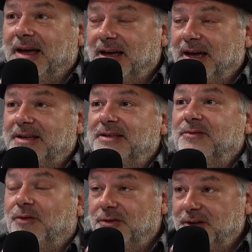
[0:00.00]
And
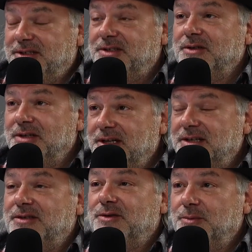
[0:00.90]
for this, you
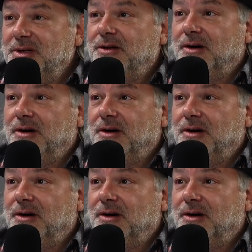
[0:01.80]
need to be